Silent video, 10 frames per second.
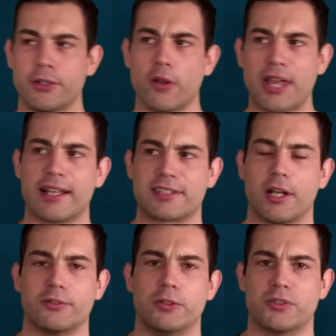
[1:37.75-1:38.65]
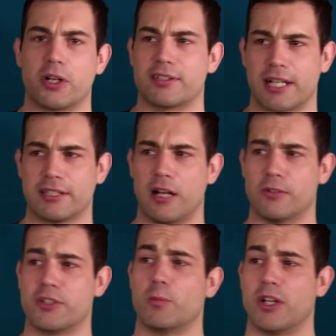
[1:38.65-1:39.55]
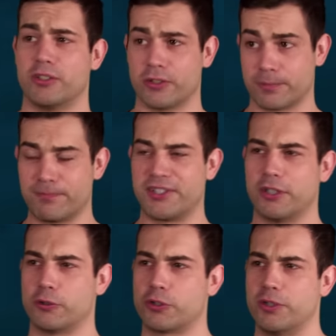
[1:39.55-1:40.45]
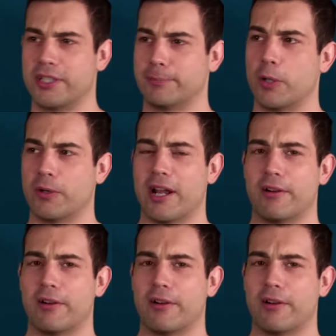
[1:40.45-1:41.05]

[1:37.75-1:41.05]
No thanks, I'll use our technology while you're still shooting bow and